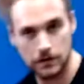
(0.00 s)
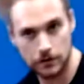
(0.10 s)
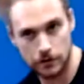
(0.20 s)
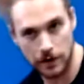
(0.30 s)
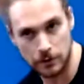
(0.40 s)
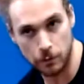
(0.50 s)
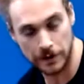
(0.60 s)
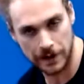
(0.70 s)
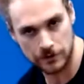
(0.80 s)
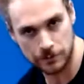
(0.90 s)
Grab your 1
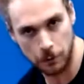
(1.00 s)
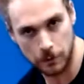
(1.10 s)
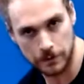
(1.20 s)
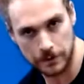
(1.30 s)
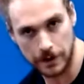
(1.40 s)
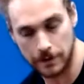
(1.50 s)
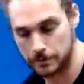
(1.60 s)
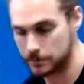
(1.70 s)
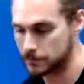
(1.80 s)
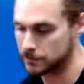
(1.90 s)
ounce pour now,
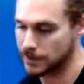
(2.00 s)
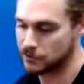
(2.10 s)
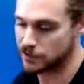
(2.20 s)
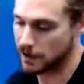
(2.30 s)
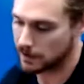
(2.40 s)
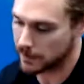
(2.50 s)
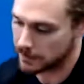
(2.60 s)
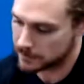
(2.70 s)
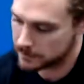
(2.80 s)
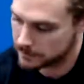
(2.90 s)
that shot glass.